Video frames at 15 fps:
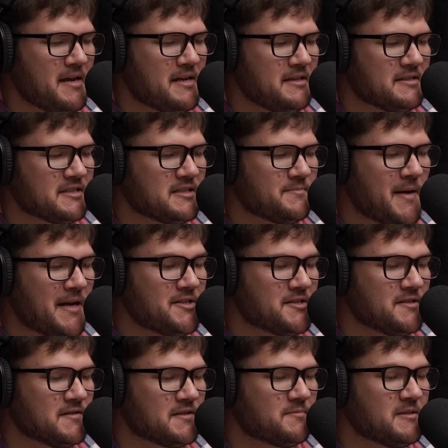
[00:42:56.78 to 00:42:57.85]
making
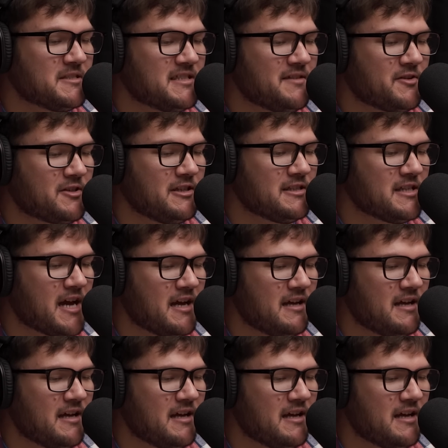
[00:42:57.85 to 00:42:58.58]
suspensions specifically